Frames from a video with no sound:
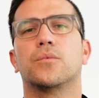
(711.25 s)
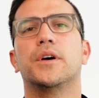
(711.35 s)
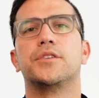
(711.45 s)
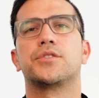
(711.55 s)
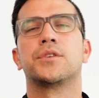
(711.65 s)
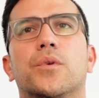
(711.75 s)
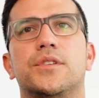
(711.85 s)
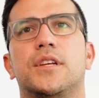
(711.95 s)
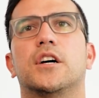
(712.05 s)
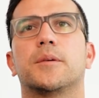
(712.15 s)
which
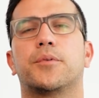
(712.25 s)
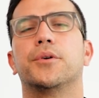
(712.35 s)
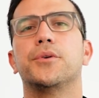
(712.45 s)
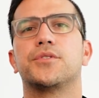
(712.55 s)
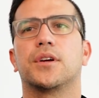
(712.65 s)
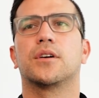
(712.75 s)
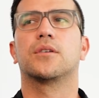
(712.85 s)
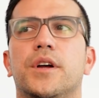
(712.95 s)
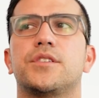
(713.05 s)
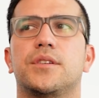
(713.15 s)
would tell the producer
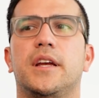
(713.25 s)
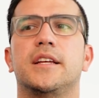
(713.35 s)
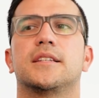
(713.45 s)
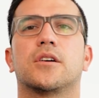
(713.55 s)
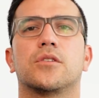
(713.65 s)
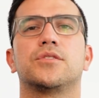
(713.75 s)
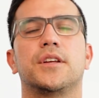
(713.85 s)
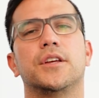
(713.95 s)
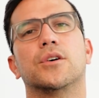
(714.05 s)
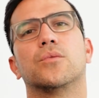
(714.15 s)
which
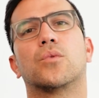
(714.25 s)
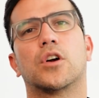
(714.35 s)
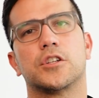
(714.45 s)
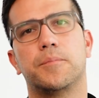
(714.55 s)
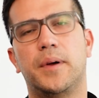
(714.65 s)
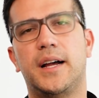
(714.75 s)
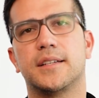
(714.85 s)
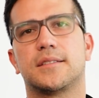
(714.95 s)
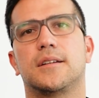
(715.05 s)
anti-coccidial works best